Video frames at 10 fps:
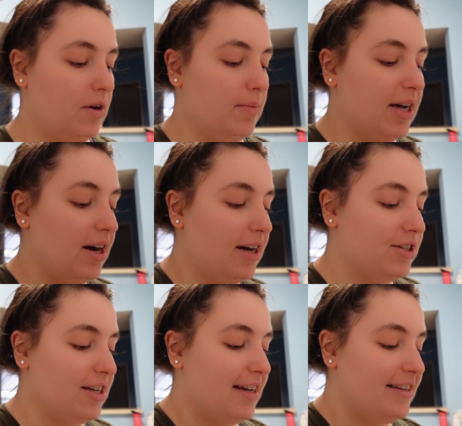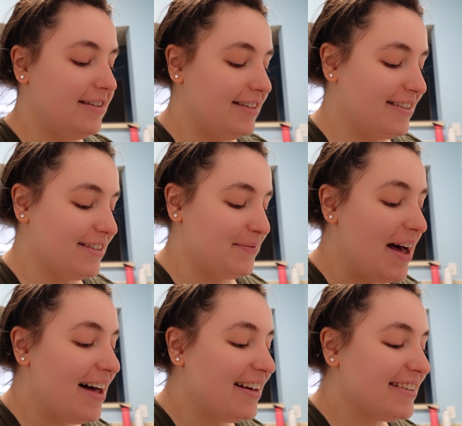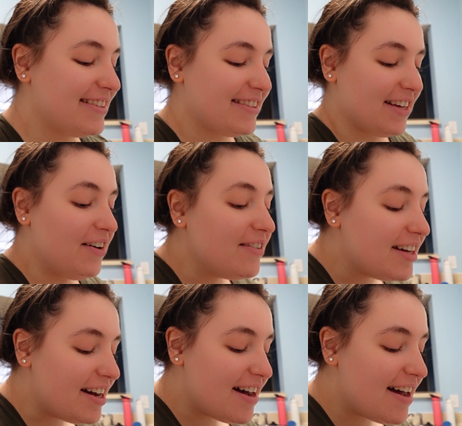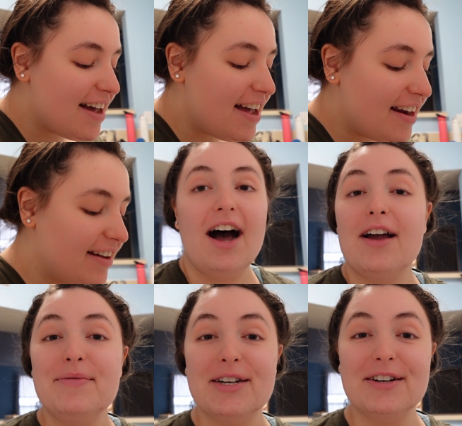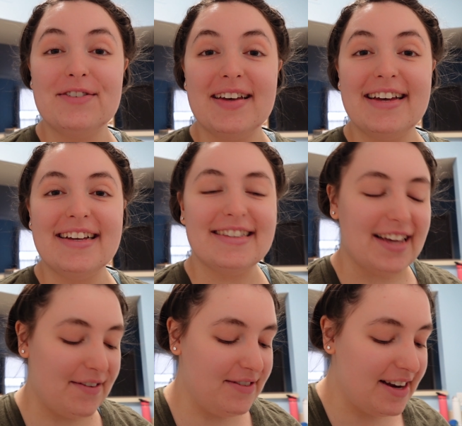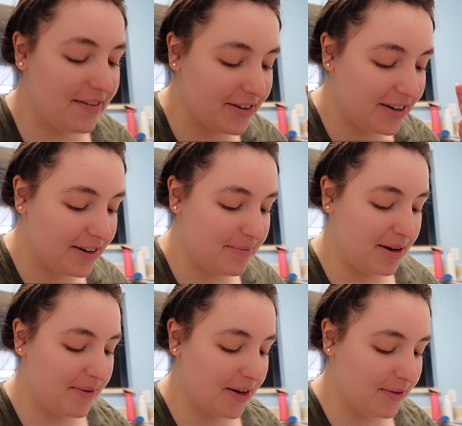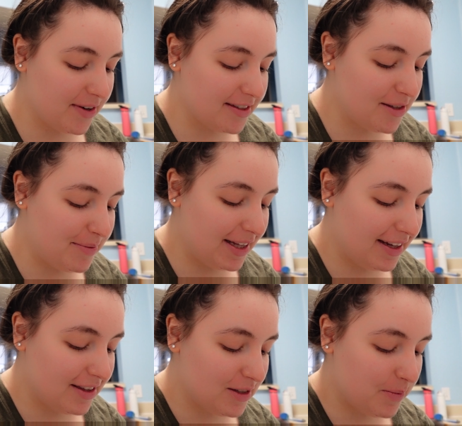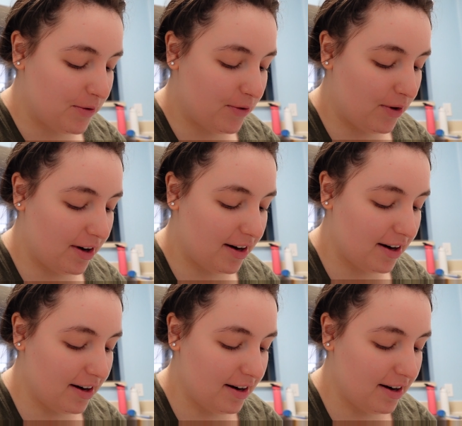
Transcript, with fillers: Oh my gosh, it smells so good. I'm nervous. I've never made my own recipe like this before.